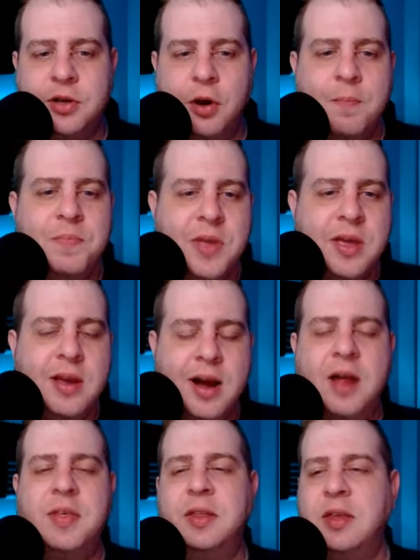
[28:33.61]
So
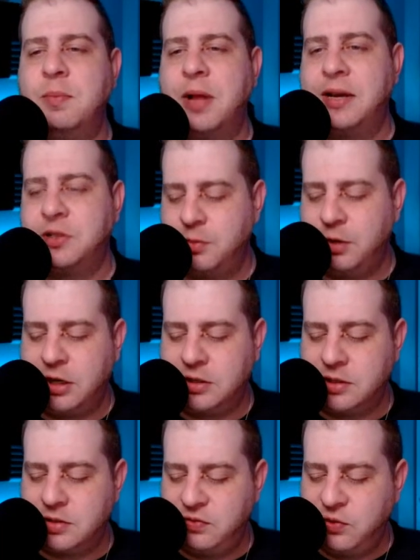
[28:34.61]
I think the Blaster
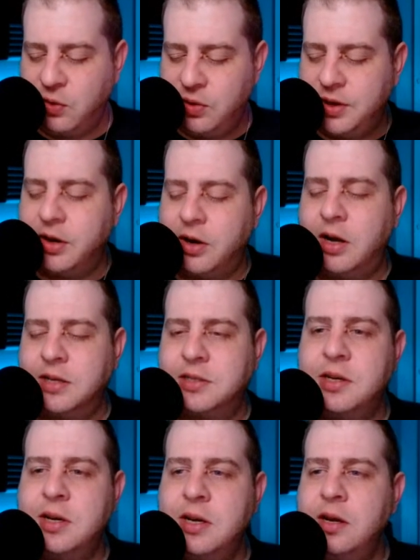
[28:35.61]
boxes for the cost
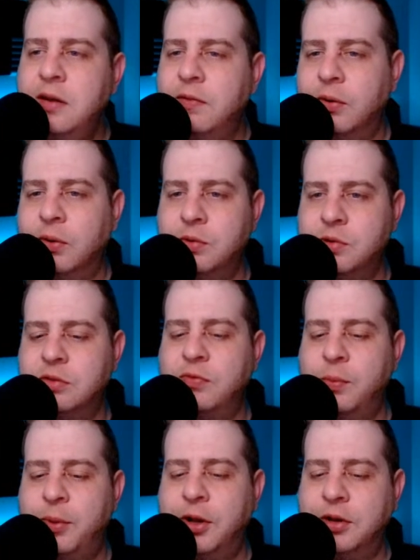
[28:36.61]
for Illusions
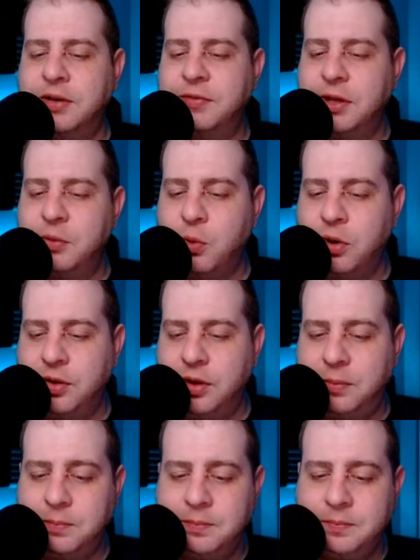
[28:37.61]
football are definitely worth it.